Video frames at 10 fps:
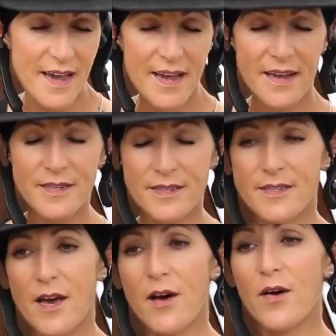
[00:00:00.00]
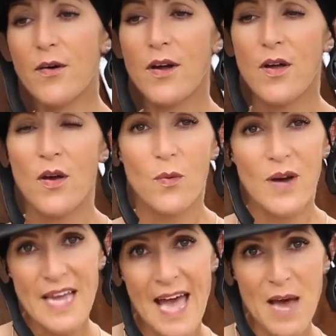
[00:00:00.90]
And so
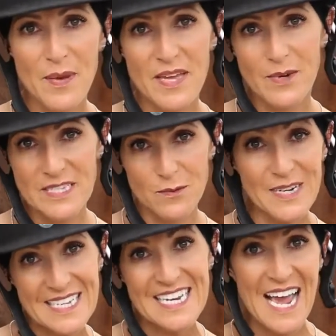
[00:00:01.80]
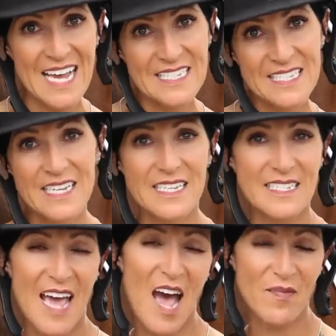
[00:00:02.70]
what's really nice is
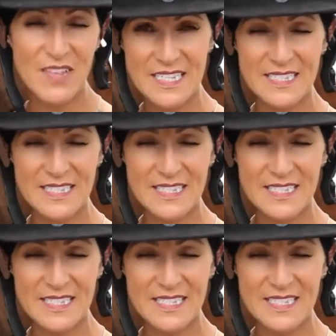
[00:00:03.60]
to have this